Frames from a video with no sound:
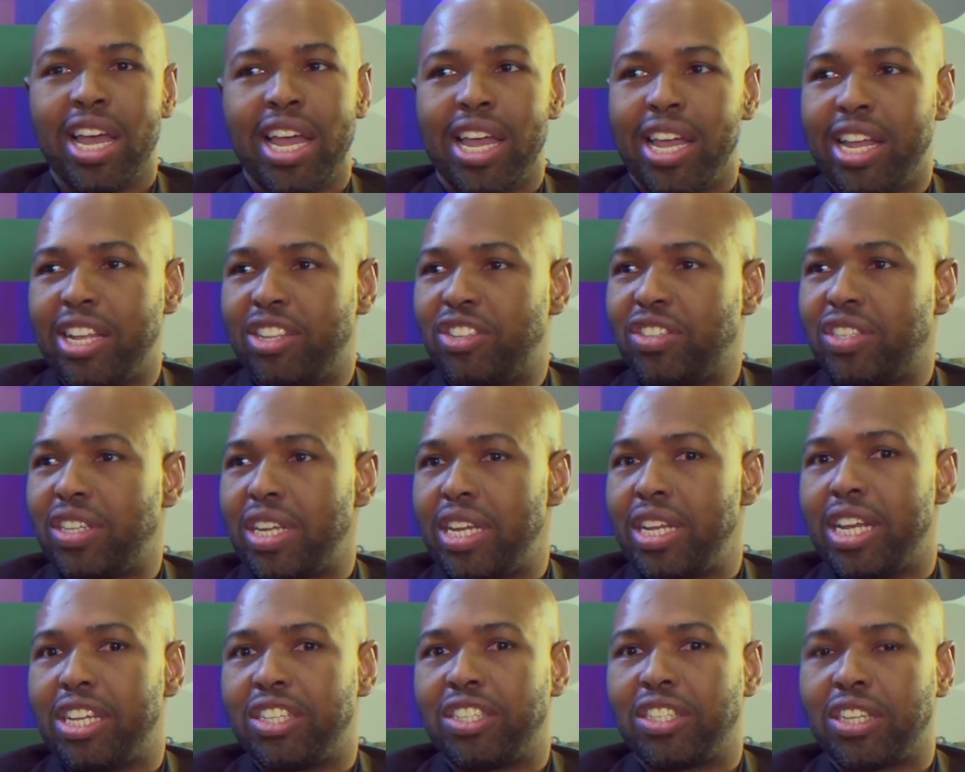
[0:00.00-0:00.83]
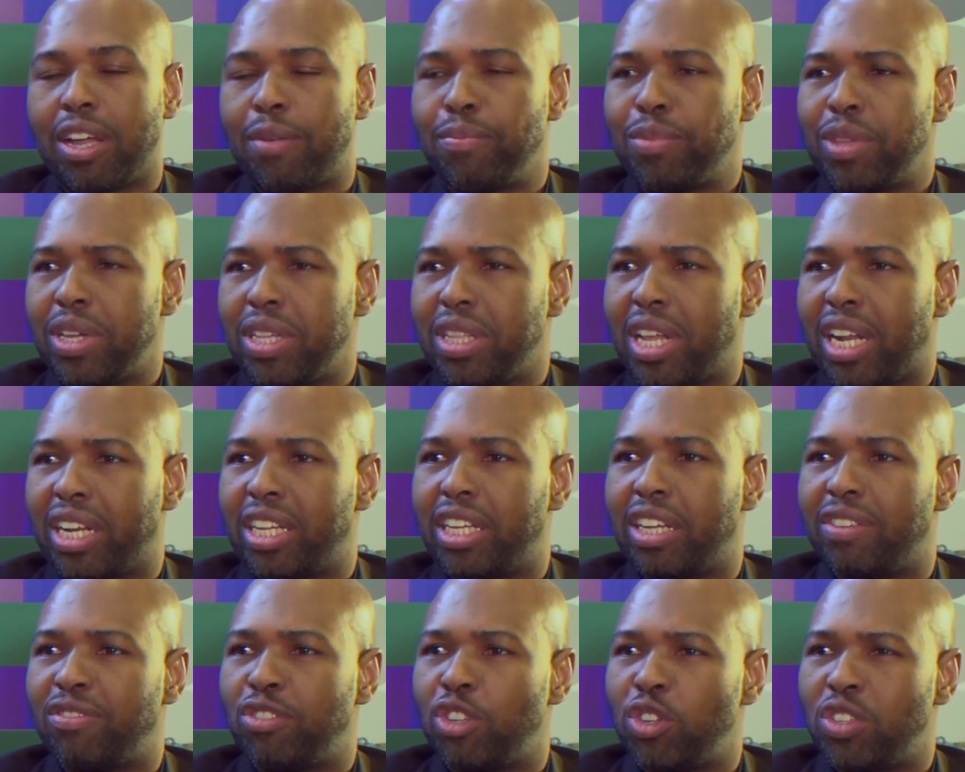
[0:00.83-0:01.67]
It's seen as something that
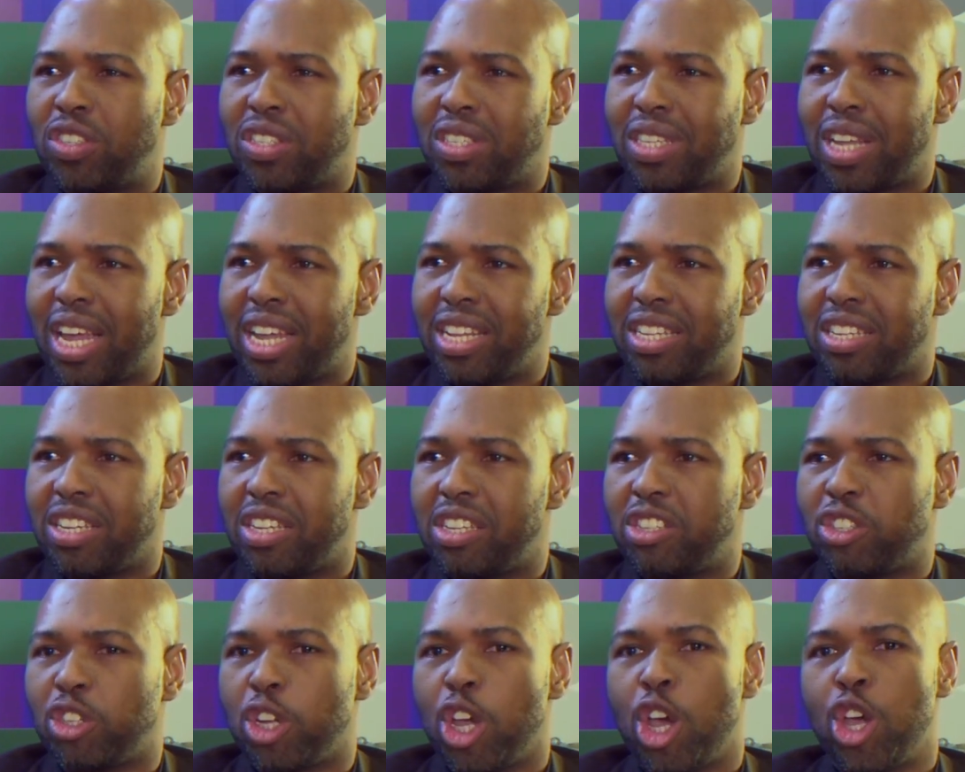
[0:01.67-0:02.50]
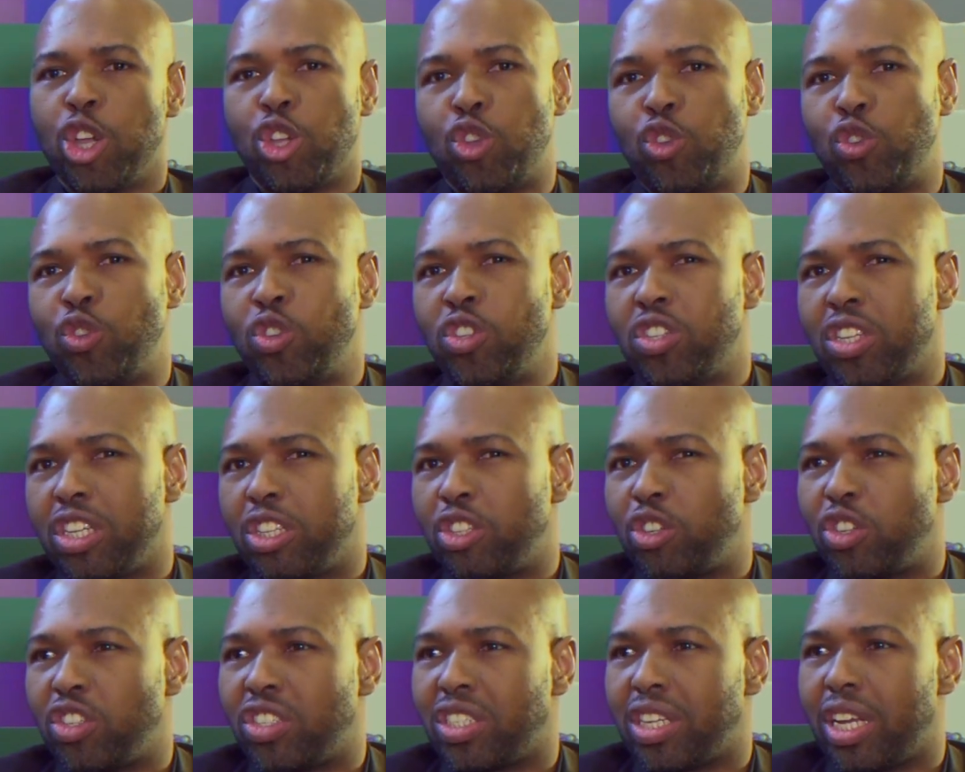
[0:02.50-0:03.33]
gives you status. You use it
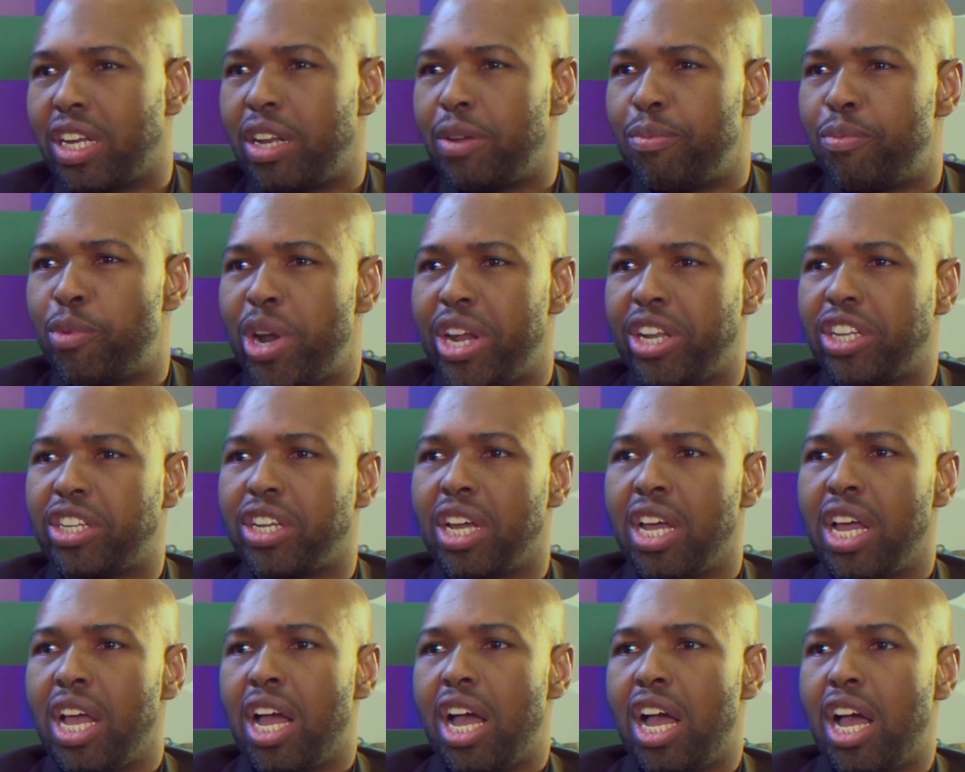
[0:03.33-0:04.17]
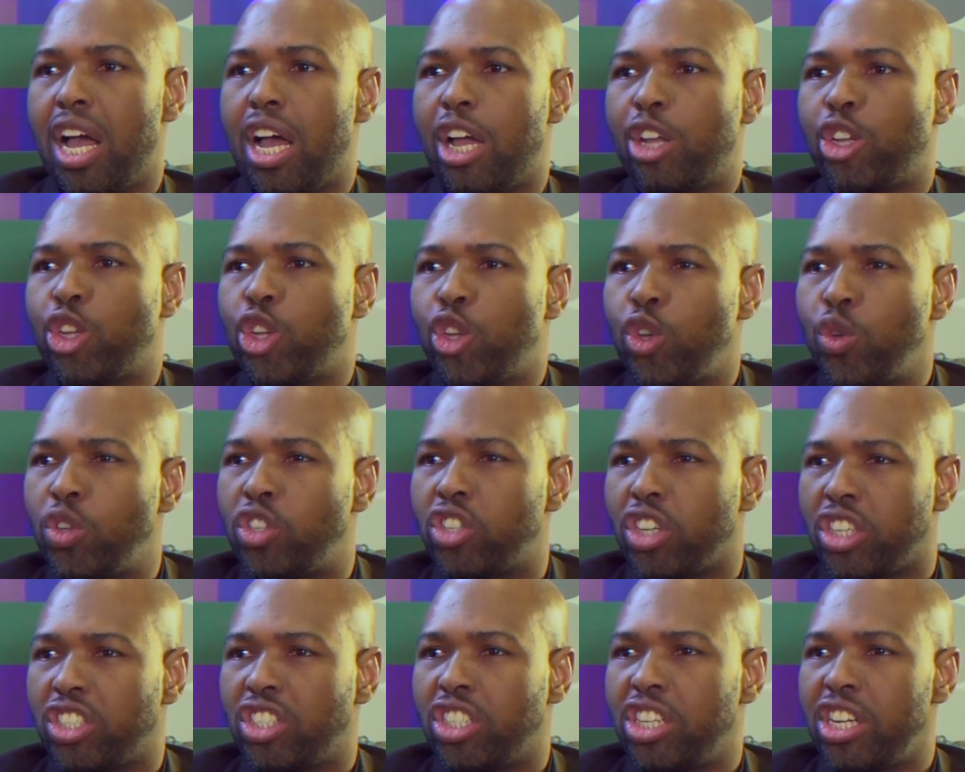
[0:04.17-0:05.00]
to celebrate huge
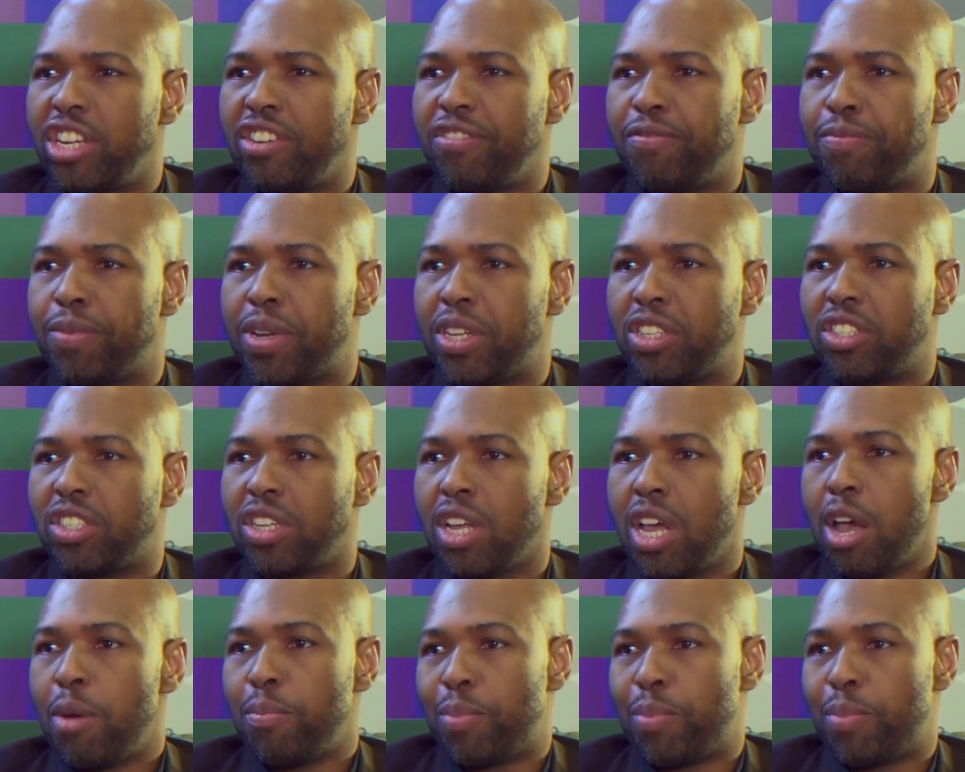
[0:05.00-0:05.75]
achievements.